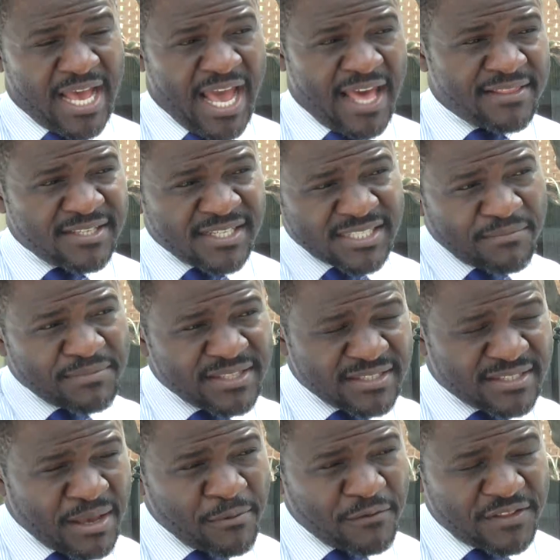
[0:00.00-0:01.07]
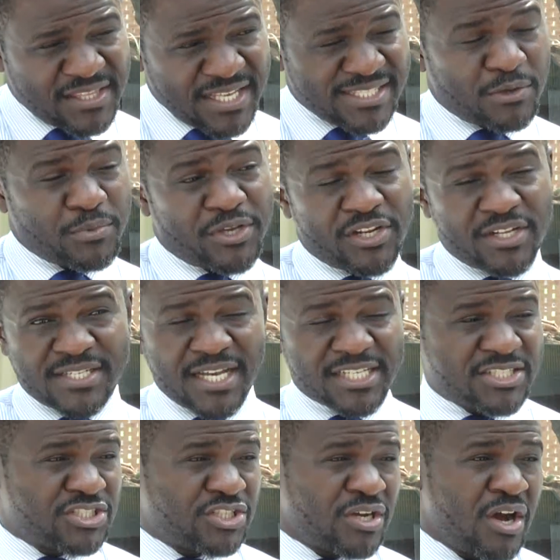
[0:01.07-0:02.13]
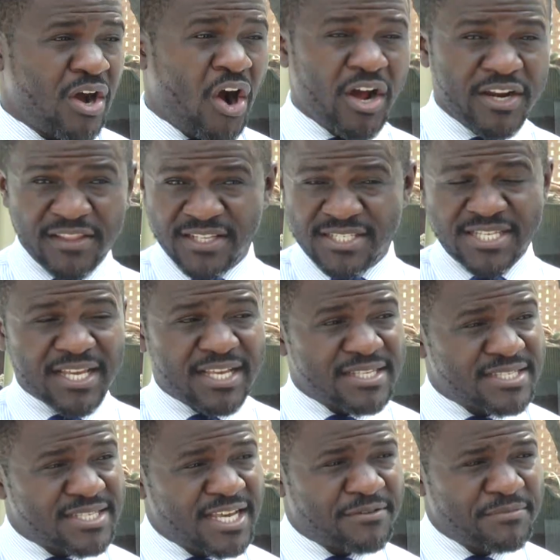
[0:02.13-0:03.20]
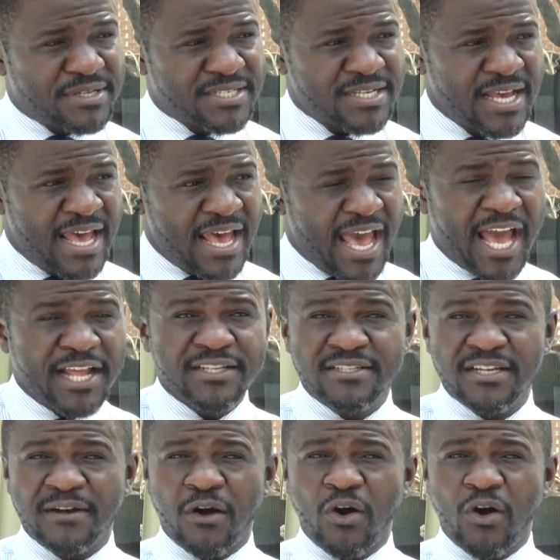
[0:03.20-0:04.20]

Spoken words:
and this is some of the things that we're going to touch on in the second segment, and